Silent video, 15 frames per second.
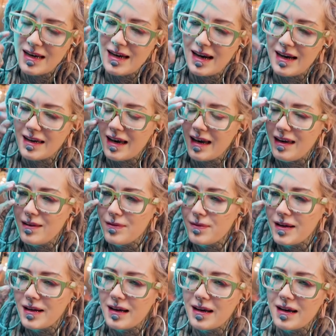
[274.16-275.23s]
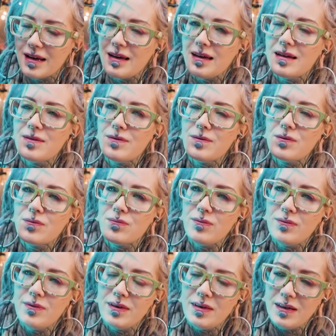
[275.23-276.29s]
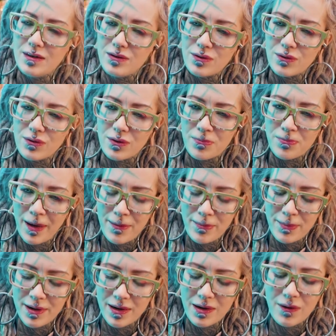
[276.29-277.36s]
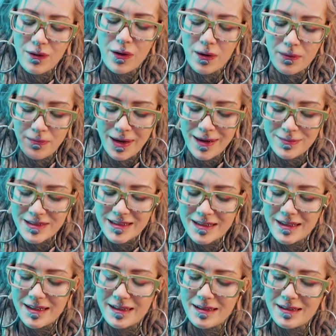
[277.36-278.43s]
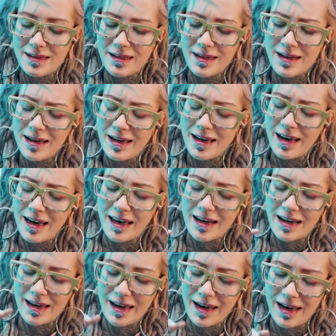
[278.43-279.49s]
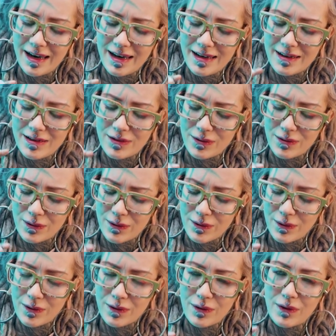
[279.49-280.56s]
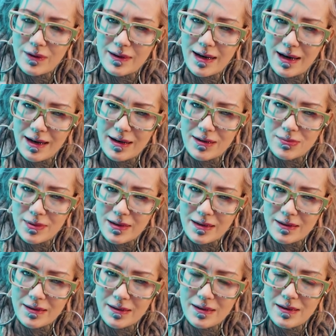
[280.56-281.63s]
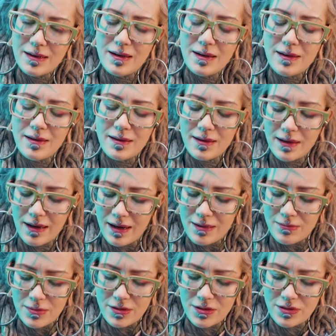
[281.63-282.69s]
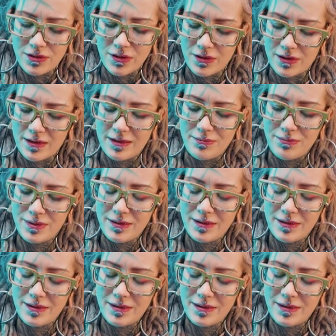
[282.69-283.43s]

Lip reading: I hate when I need to cook pepper or capsicum, and I hate to cook kohlrabi, cabbage turnip.